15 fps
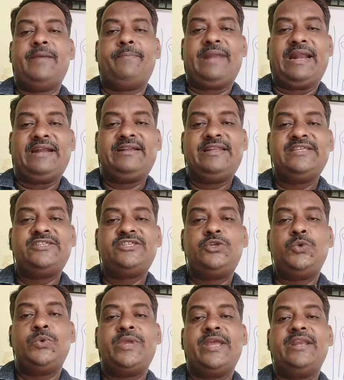practice
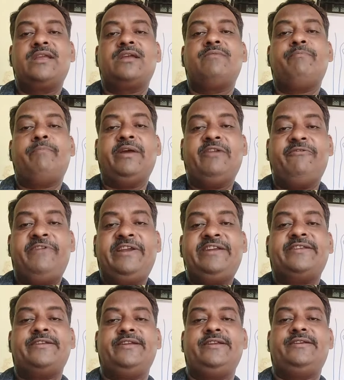you can
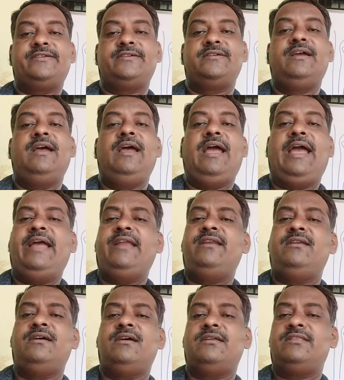perfect it,
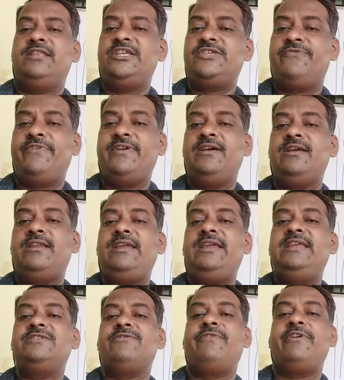and this figure
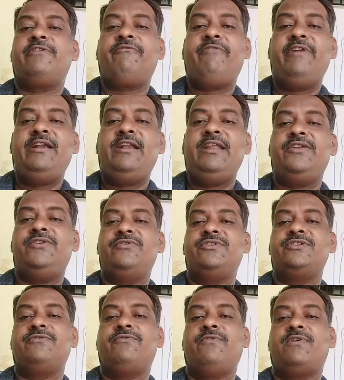is frequently
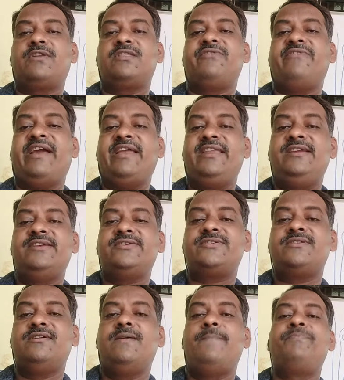used for the various
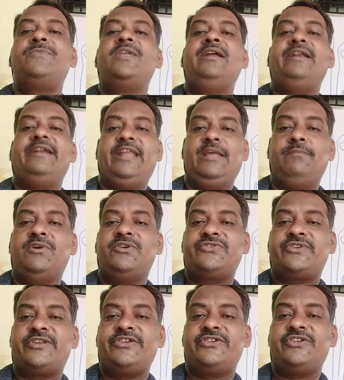
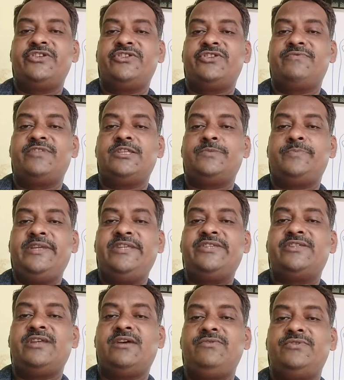demonstrations of the speech
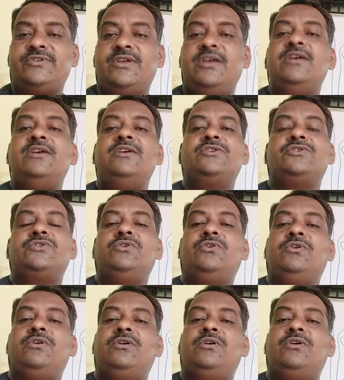sounds. So